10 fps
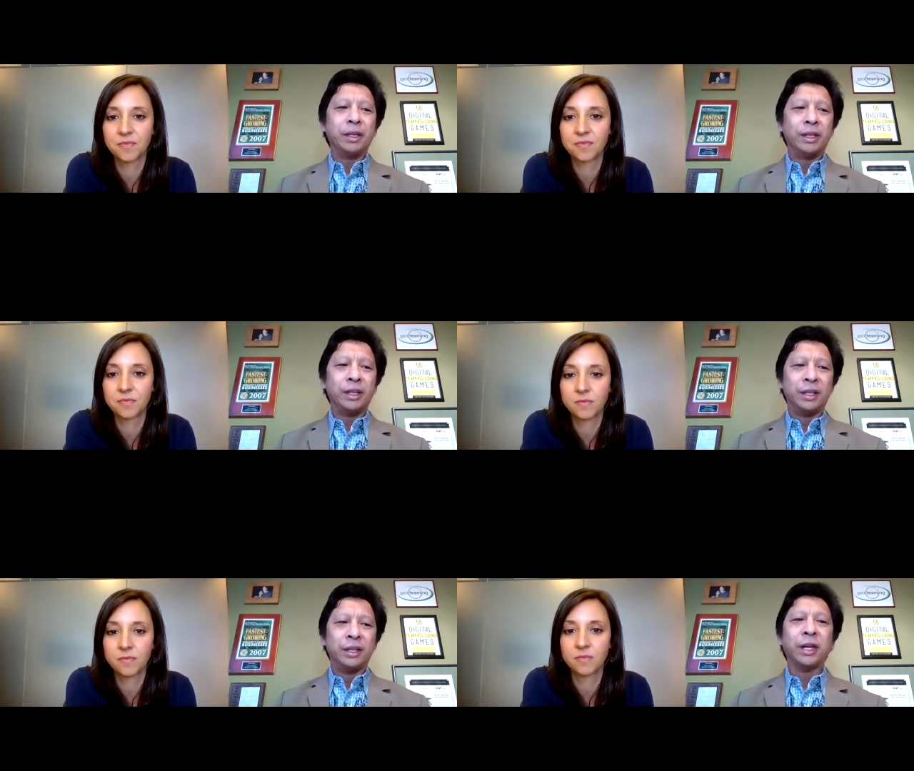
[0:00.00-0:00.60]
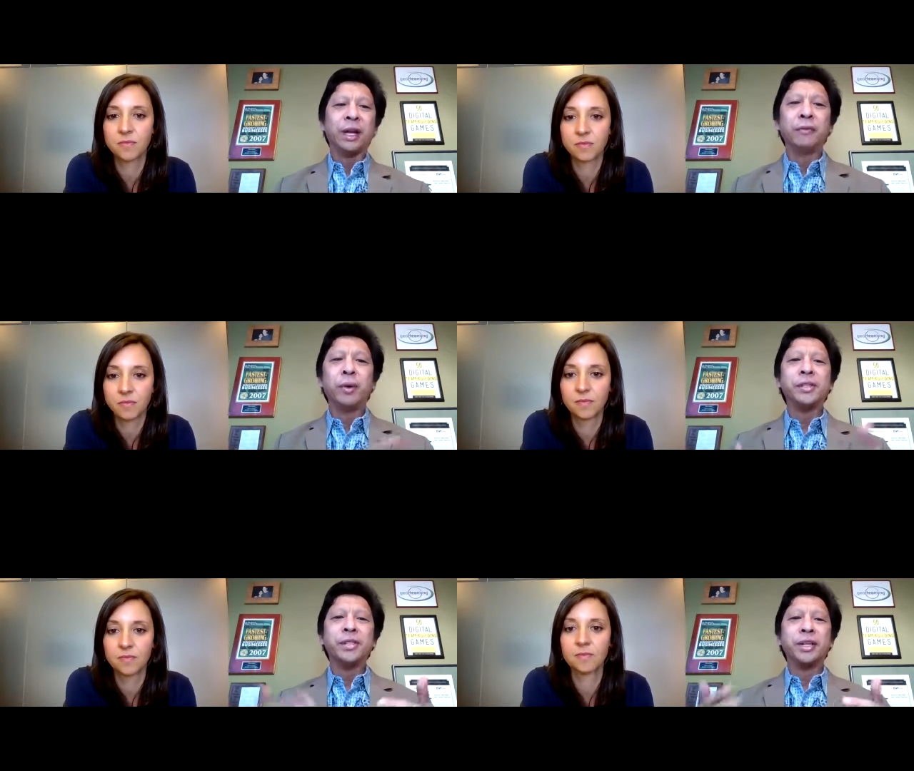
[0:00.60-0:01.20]
Speaker 1: uh, kind
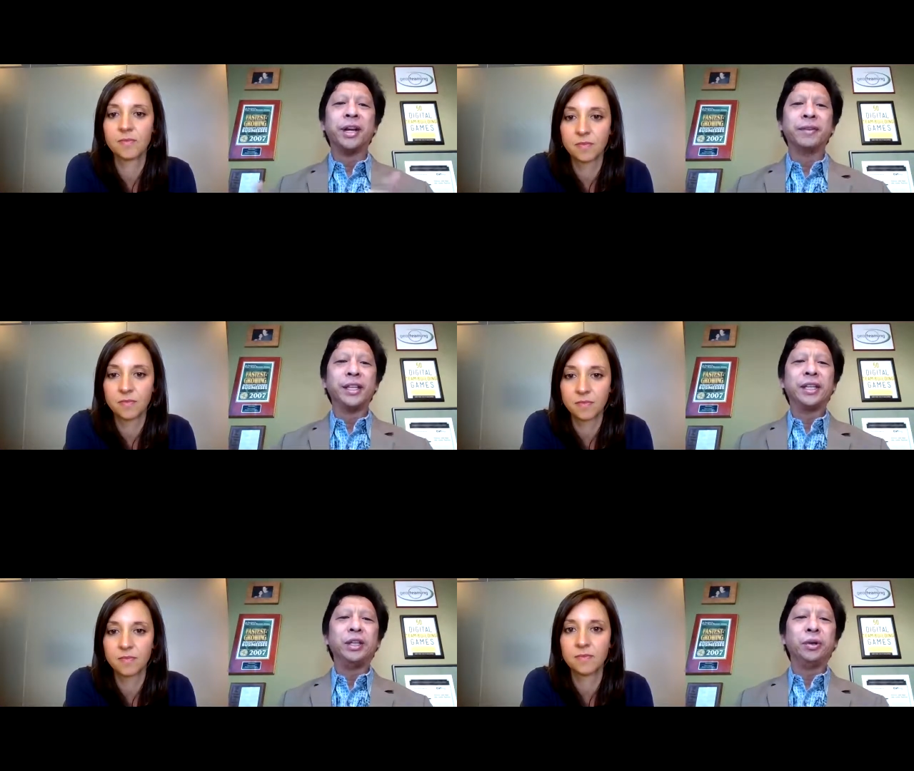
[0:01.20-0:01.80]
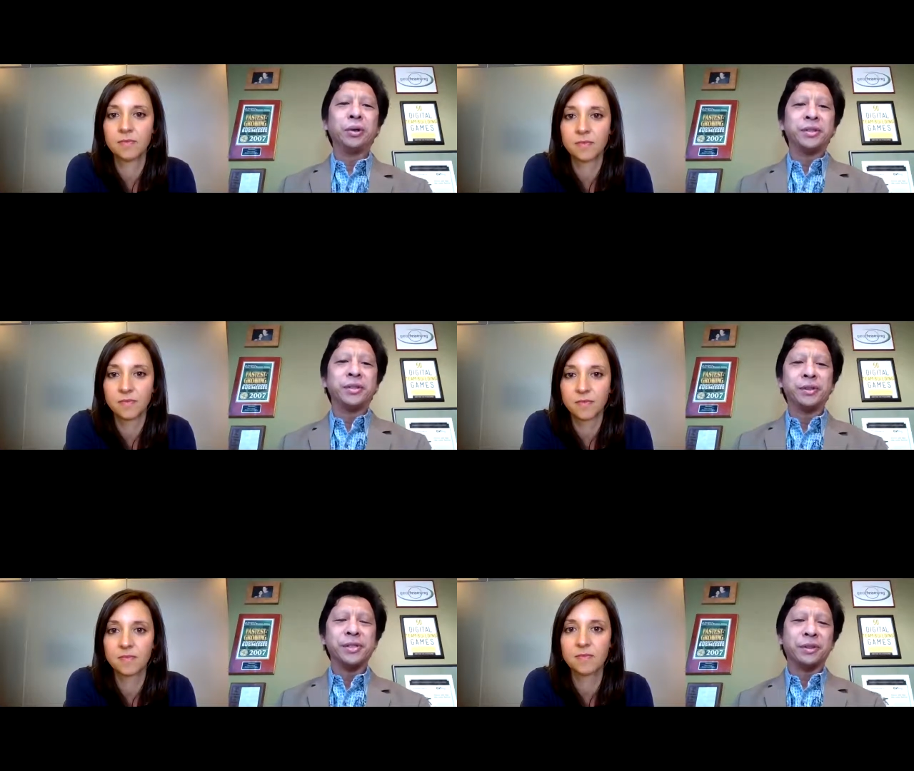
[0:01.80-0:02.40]
of what is the kind of the key
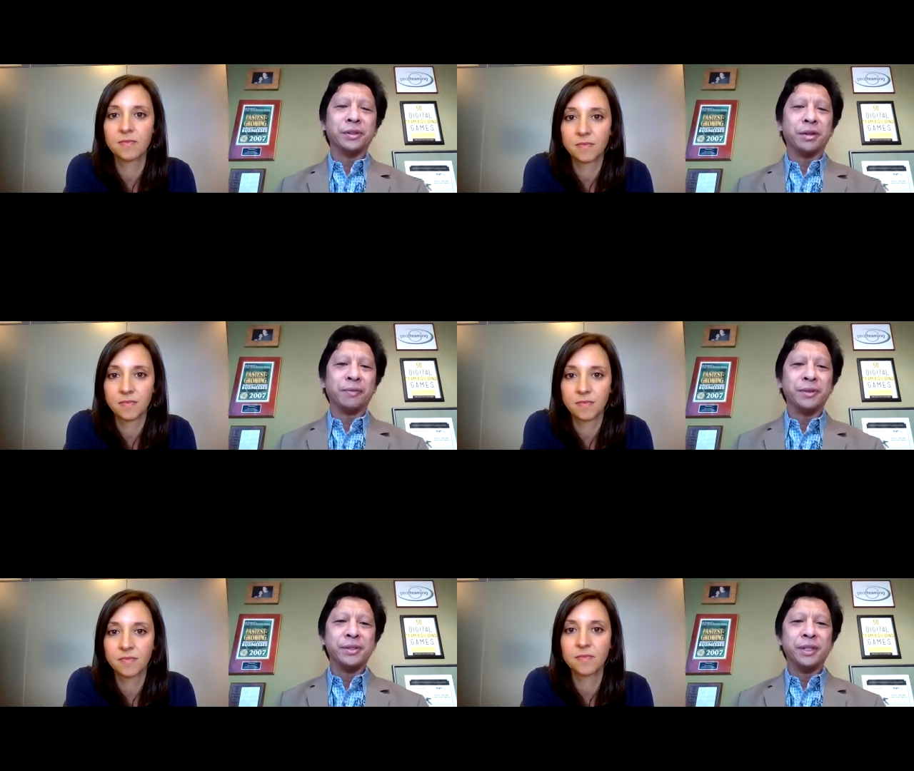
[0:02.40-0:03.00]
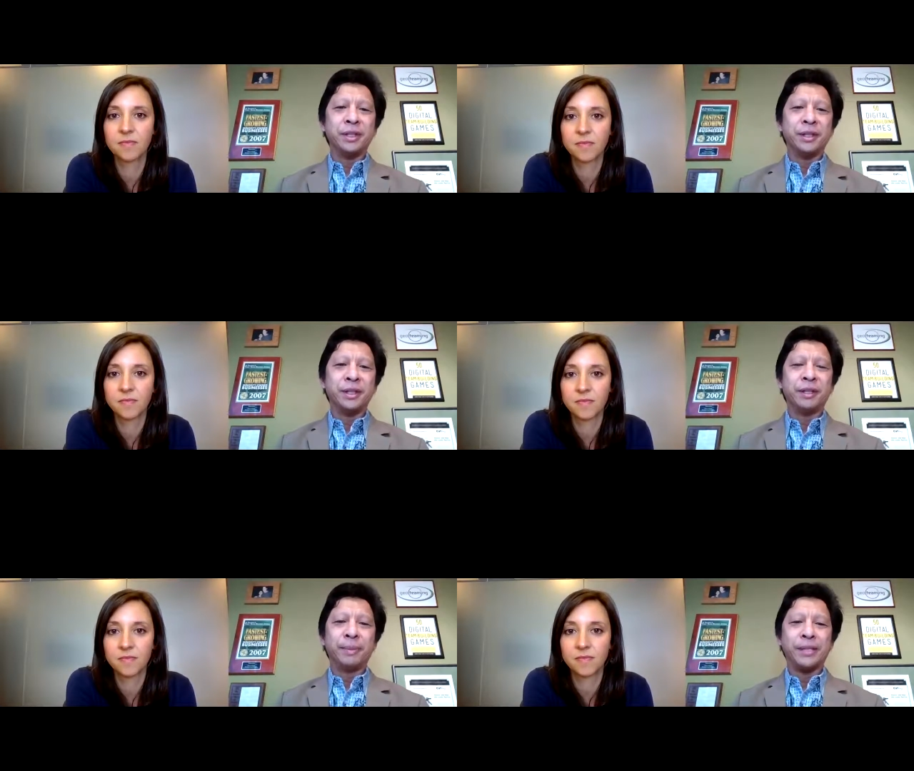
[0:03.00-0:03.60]
goals of your sales conference
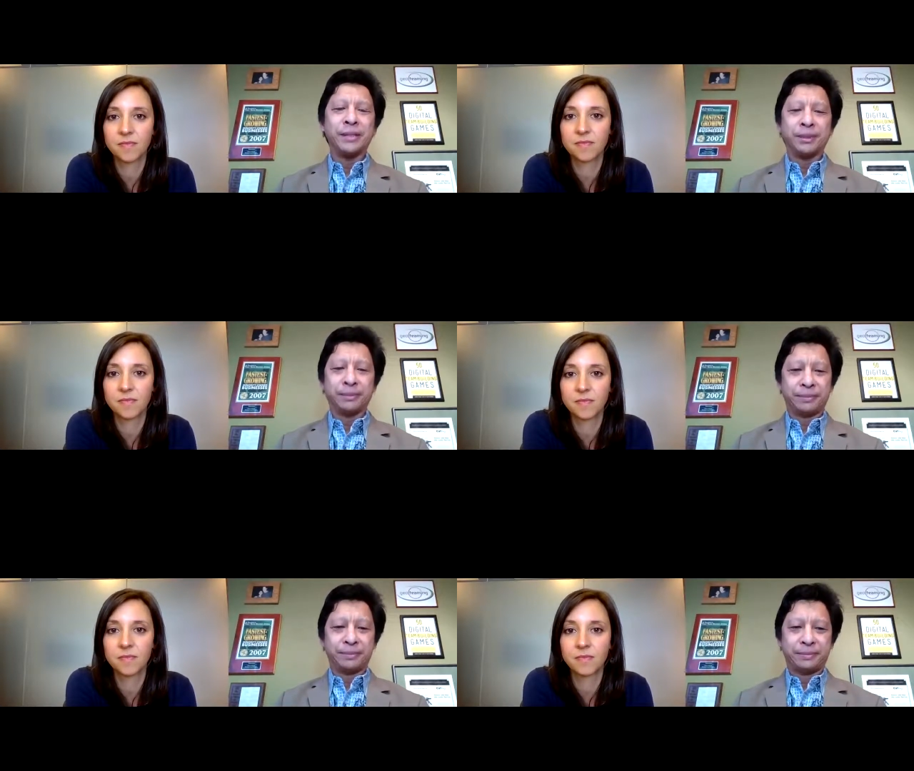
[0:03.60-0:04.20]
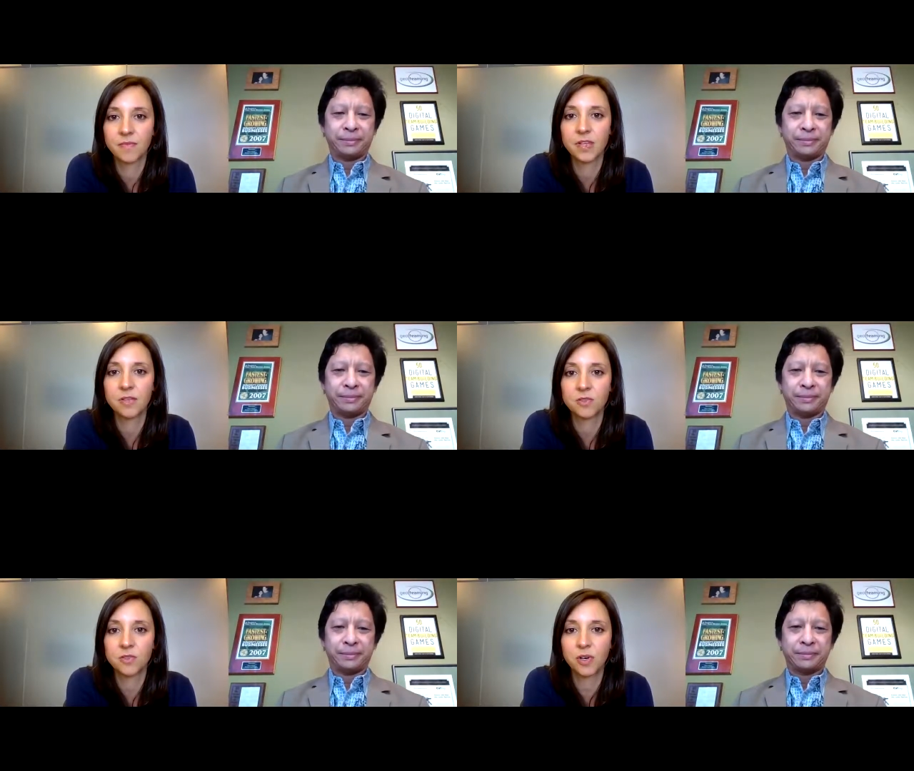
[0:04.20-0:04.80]
uh, in the past year?
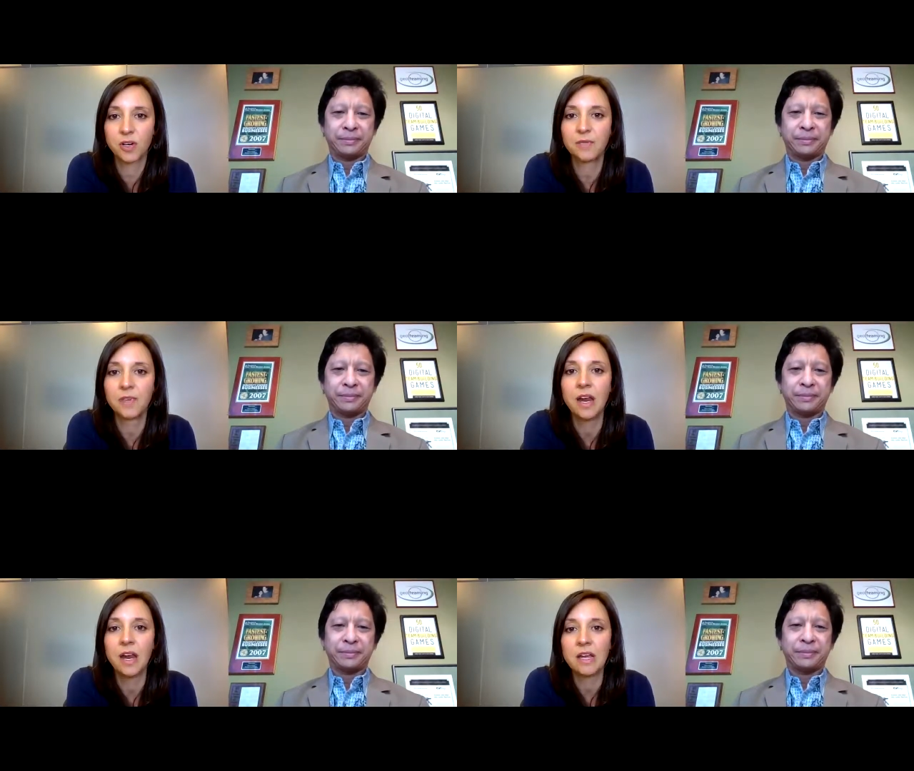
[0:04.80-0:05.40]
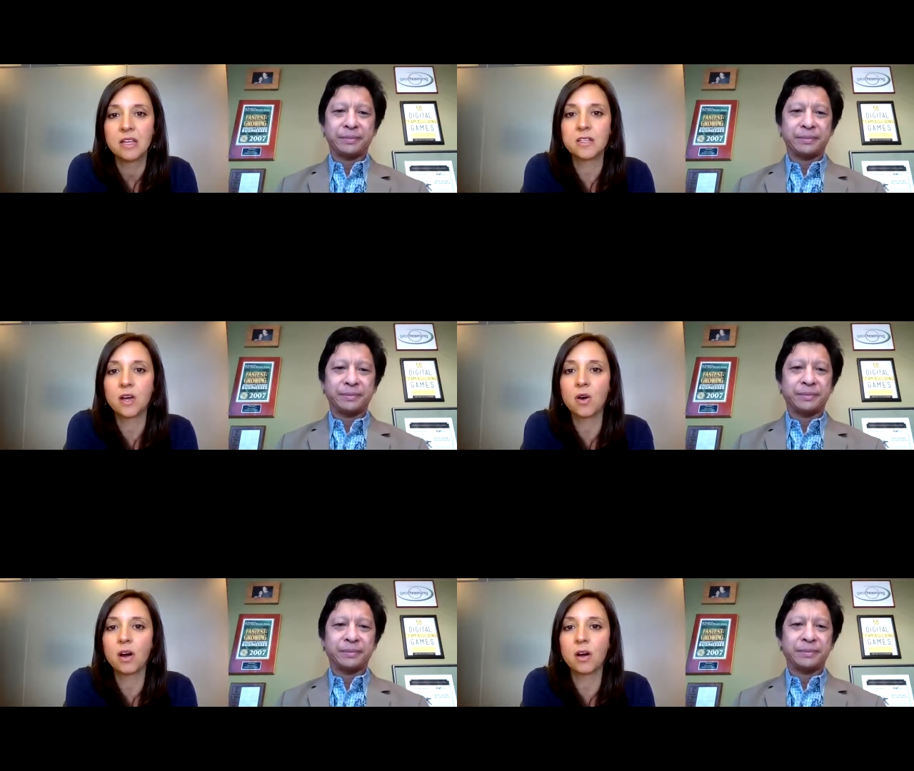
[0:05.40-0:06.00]
Speaker 2: Sure.
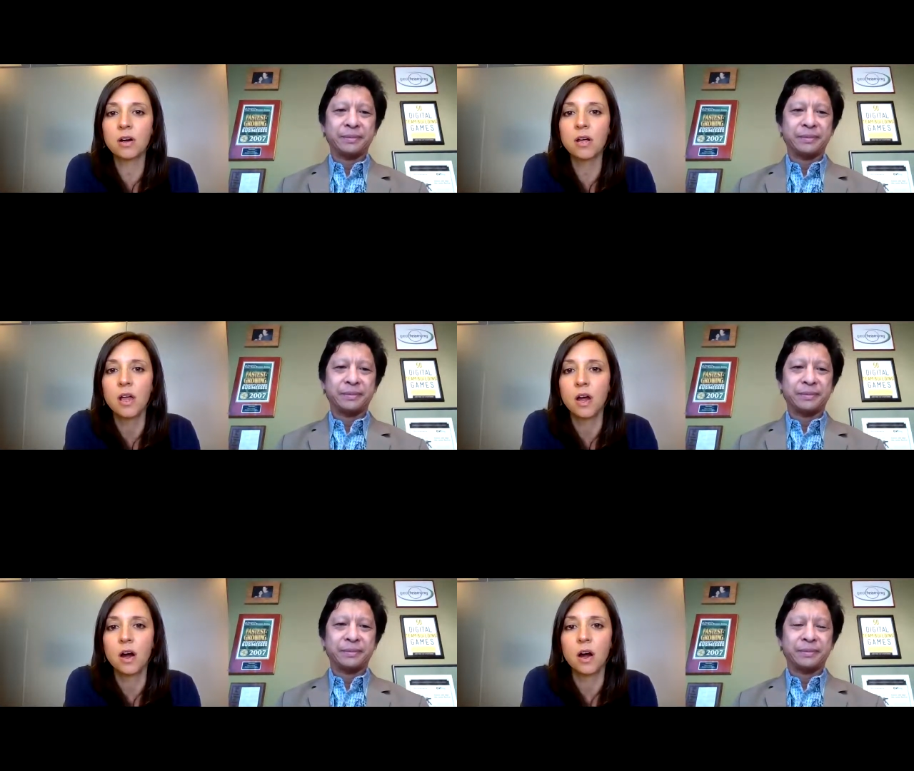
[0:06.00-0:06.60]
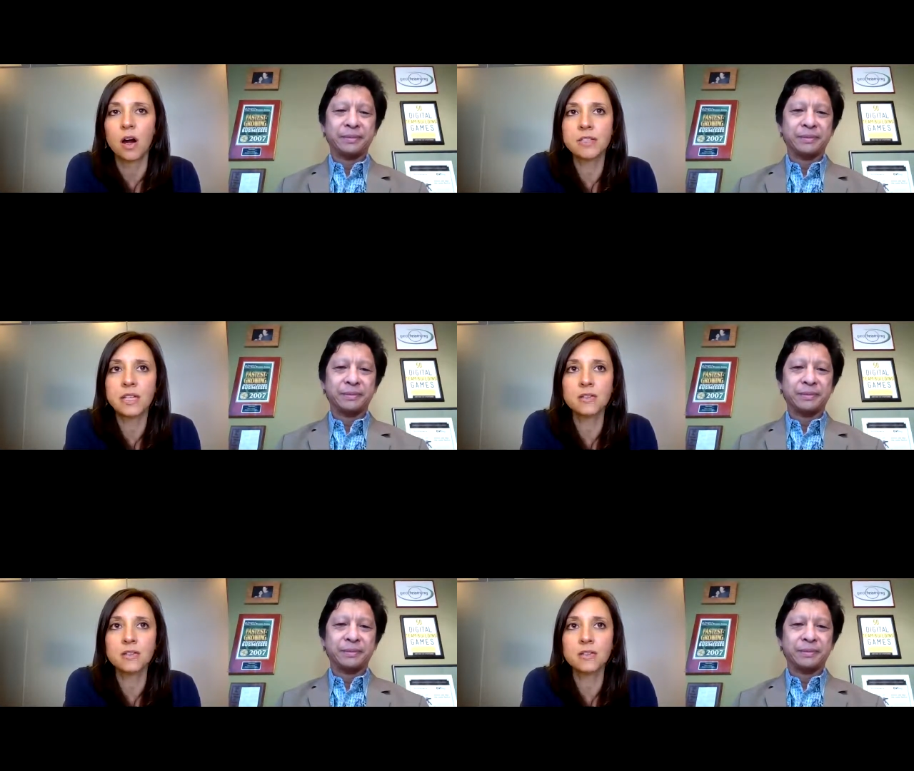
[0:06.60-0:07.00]
So our our sales